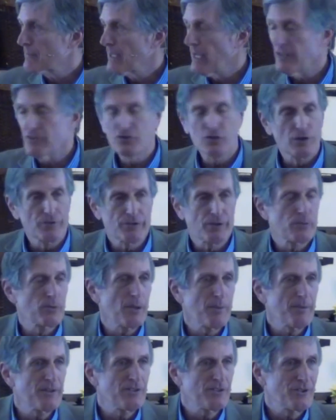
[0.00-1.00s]
And so for
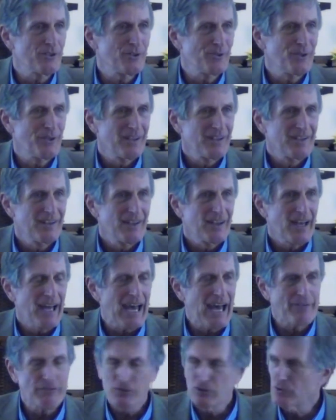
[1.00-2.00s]
women to
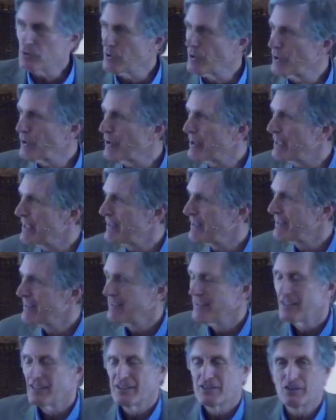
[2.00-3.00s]
have a story,
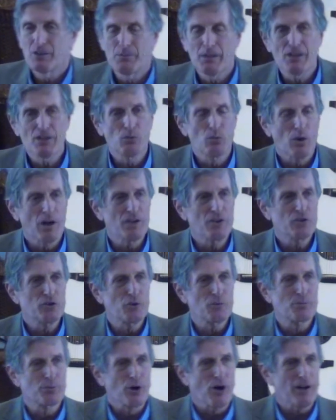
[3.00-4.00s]
to be the ones
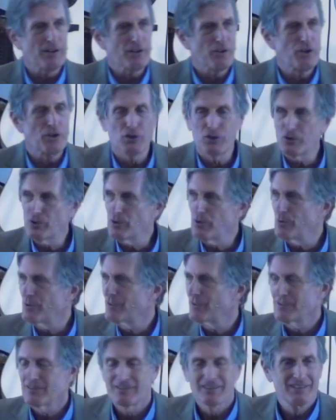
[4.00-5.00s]
who brought the
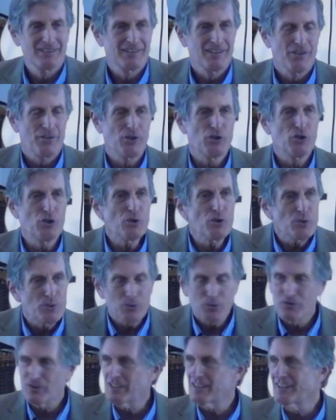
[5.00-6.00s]

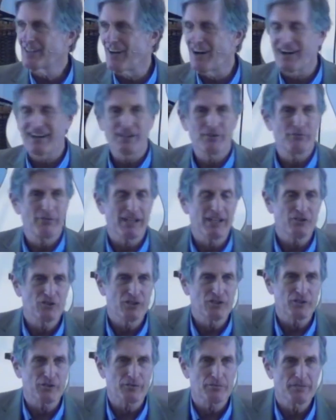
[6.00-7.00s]
news that God had raised
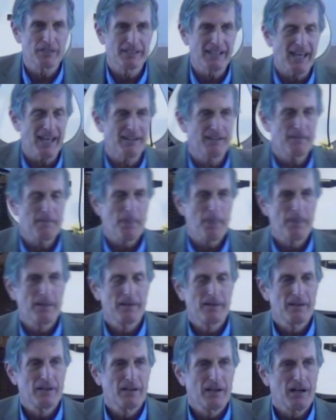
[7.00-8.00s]
Jesus from the dead,
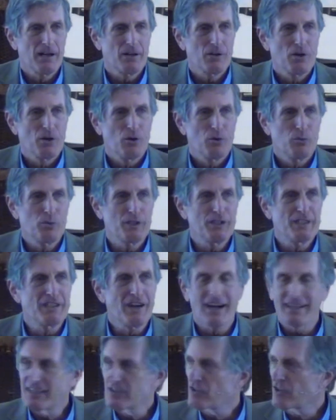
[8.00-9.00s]
would
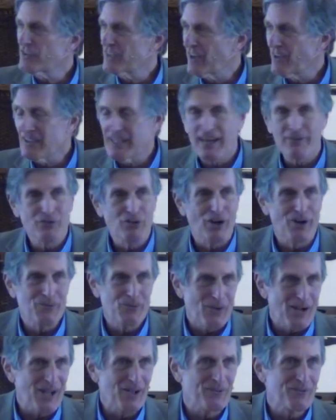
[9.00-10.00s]
not necessarily have gone
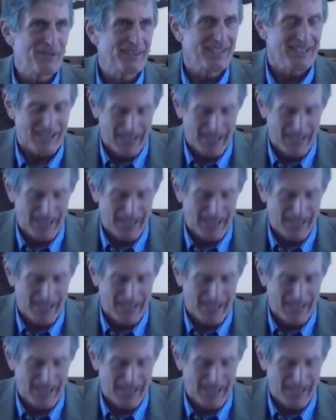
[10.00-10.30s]
well with the